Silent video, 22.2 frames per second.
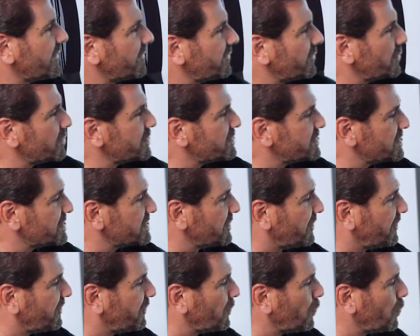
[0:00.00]
versus the
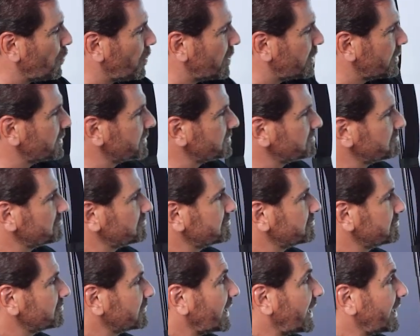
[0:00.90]
4
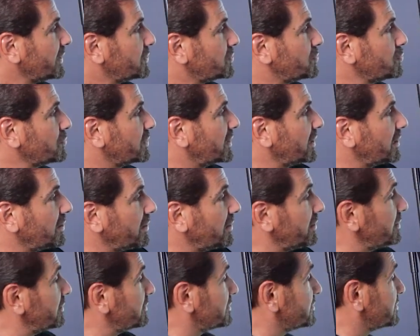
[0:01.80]
at 2
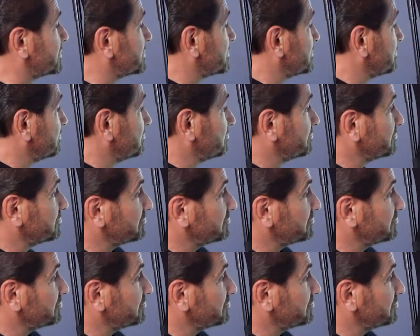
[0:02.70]
gigahertz,